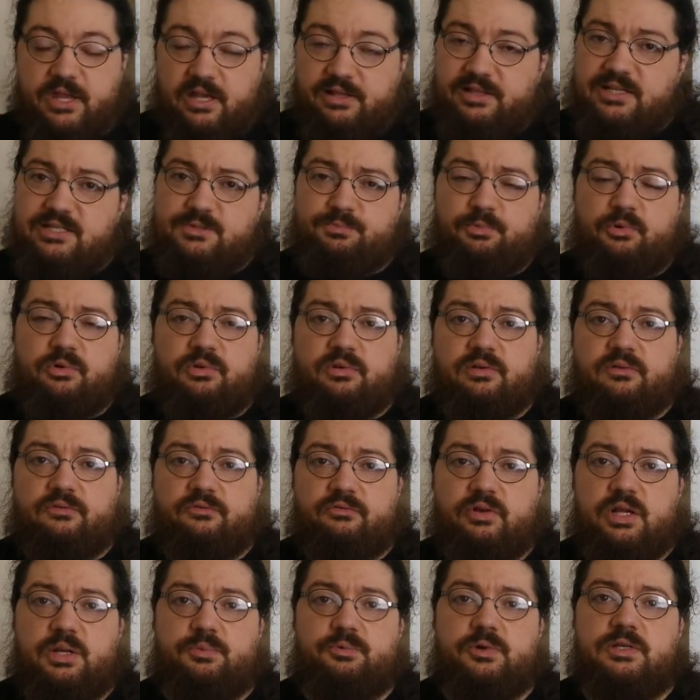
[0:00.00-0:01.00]
At this point,
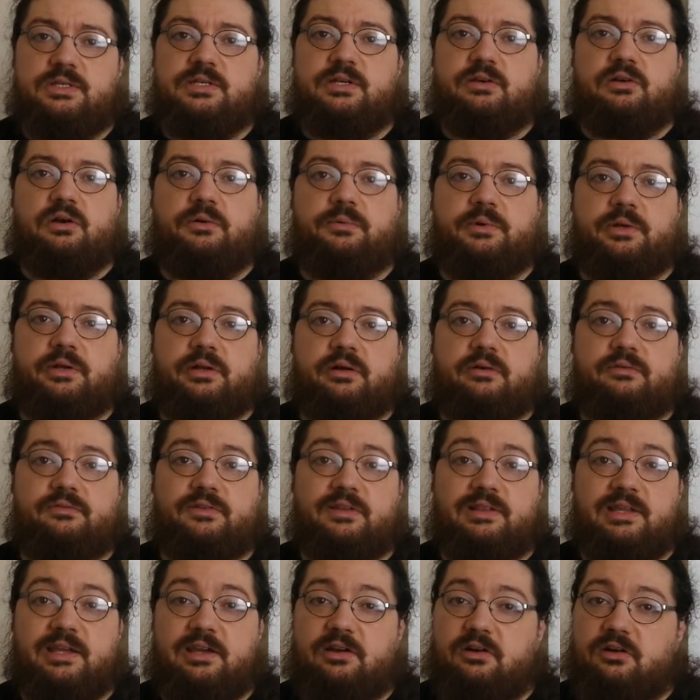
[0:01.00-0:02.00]
3D prints are common enough
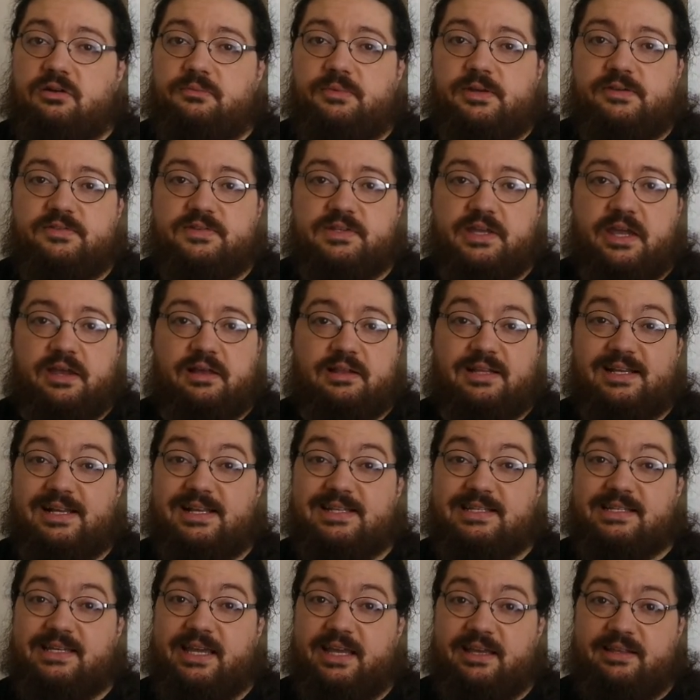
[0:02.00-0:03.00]
that the economy of scale
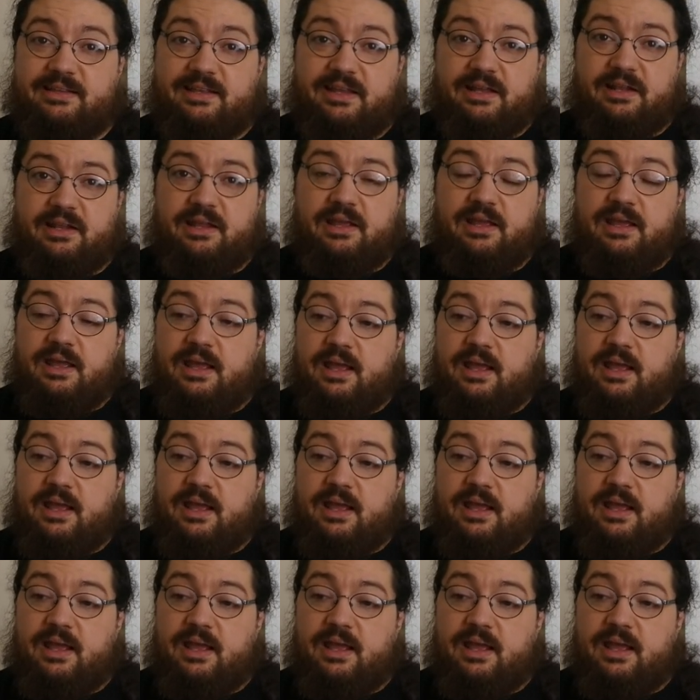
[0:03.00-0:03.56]
has kicked in